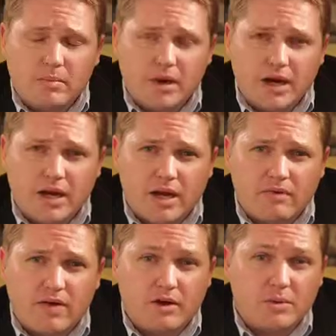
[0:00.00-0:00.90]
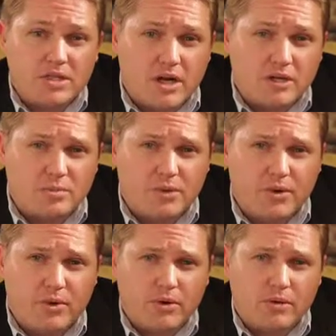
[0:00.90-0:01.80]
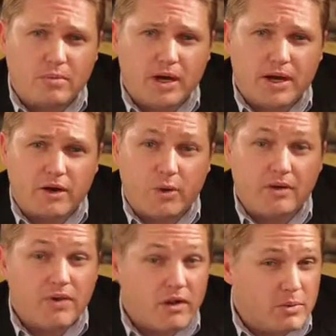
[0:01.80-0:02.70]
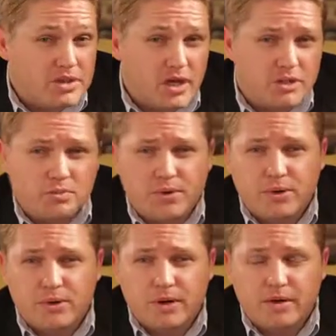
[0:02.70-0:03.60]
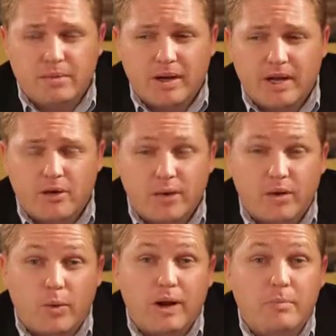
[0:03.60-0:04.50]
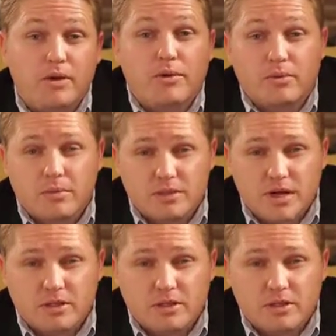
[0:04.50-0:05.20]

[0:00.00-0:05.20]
My father was an entrepreneur, my grandfather was an entrepreneur, and my great-grandmother was an